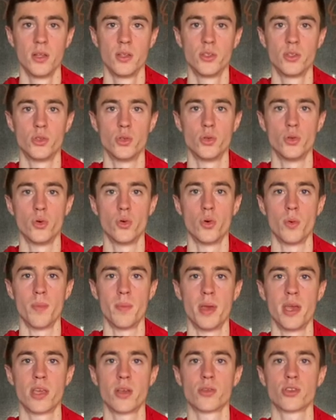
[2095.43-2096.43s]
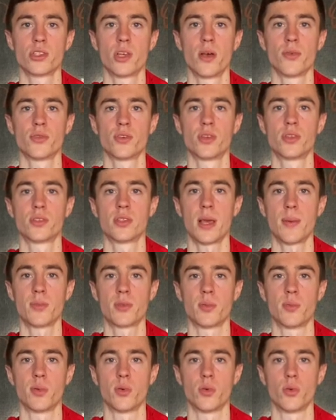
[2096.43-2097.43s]
to make yourself
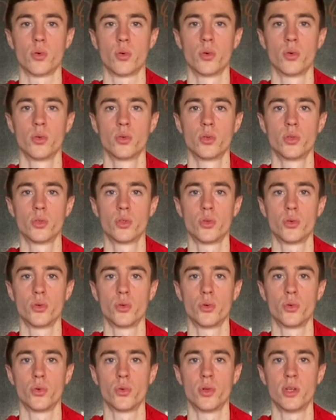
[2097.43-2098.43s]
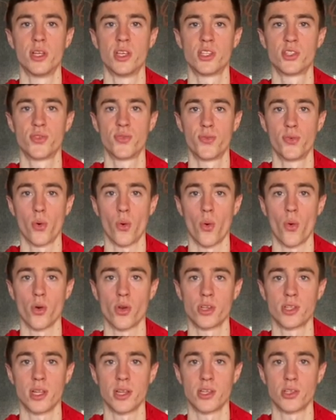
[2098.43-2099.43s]
susceptible to this
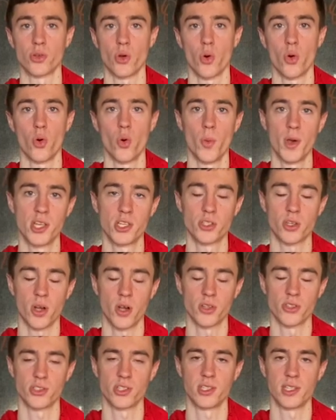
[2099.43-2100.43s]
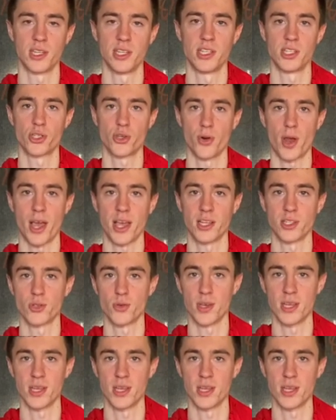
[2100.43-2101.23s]
force that is always constantly trying to